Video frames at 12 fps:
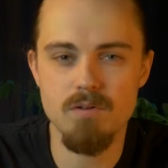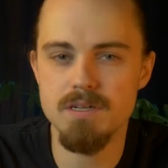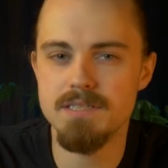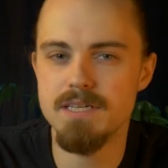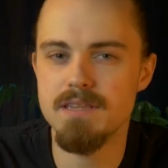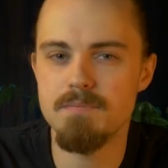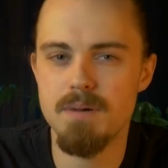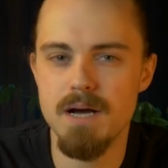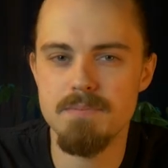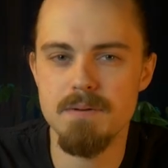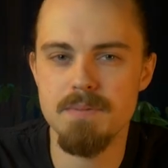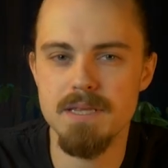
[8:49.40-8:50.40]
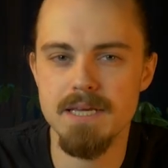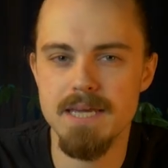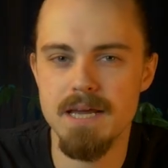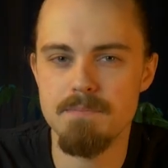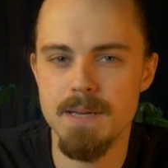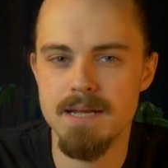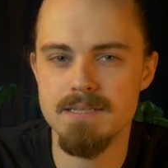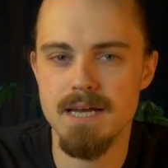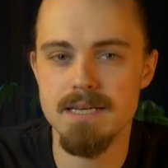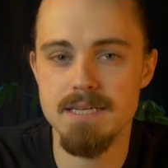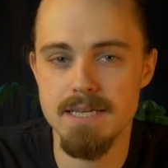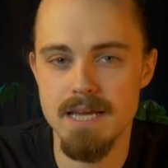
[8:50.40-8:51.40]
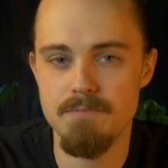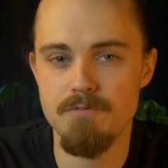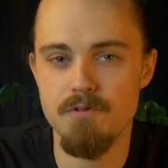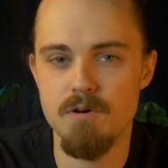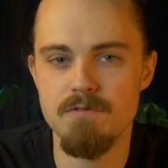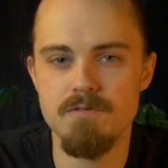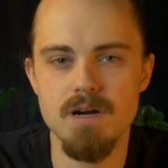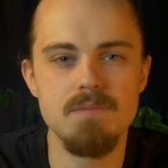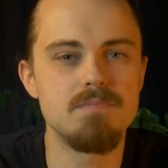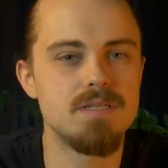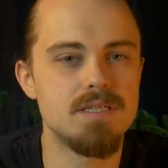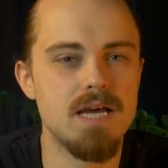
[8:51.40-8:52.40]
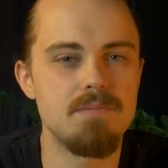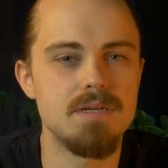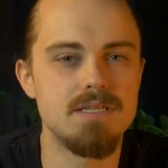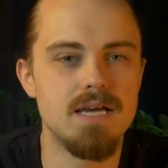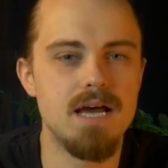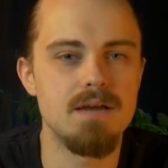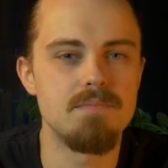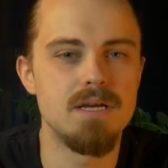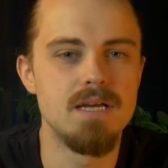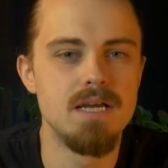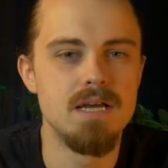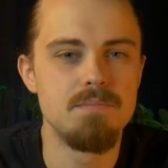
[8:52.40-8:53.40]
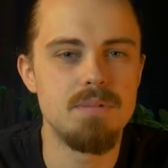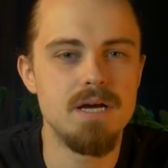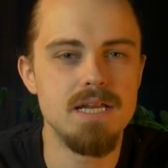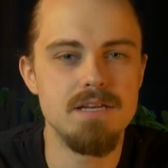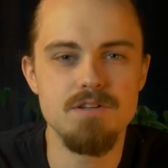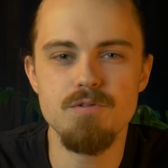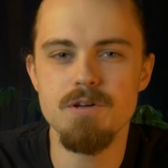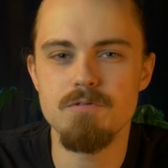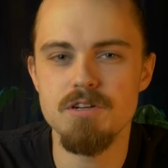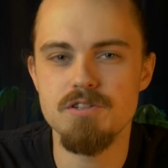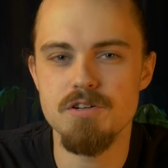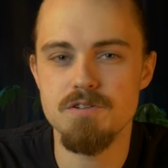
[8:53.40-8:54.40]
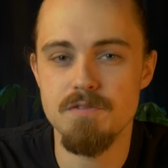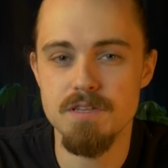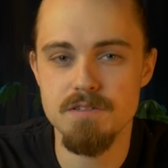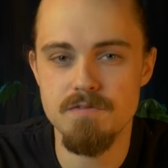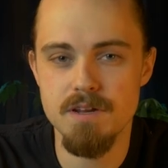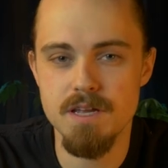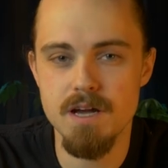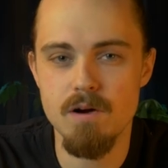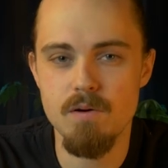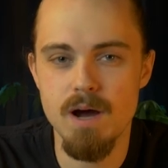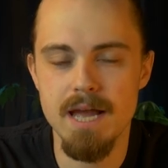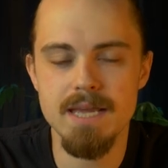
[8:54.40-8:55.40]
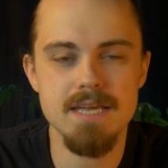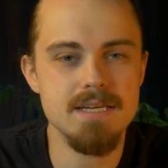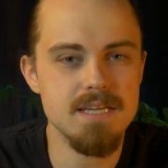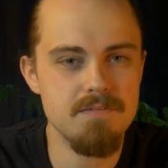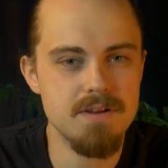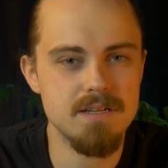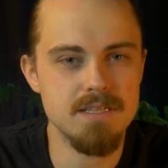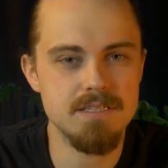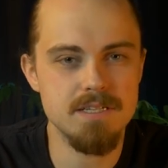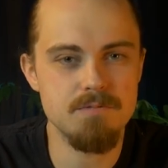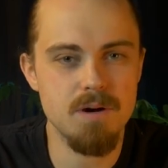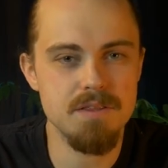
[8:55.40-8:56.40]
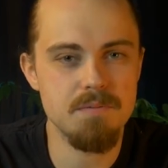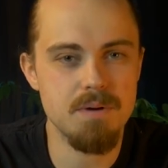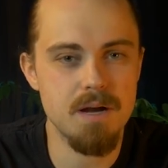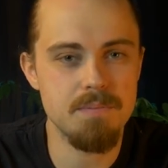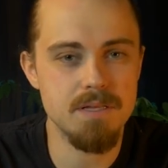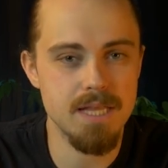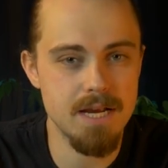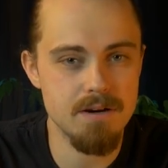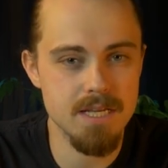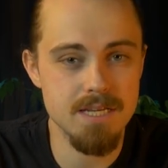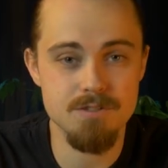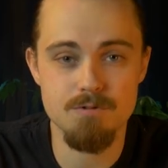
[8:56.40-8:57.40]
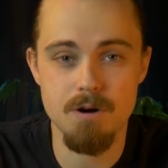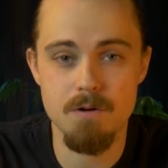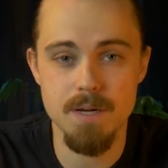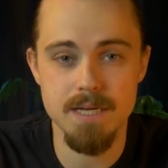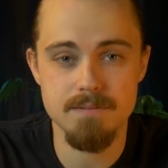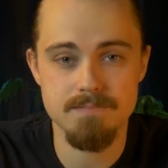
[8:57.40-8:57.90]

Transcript: only seen them pop up in the campaigns I DM for from time to time. But in doing research for this video, I can definitely see why their popularity is growing.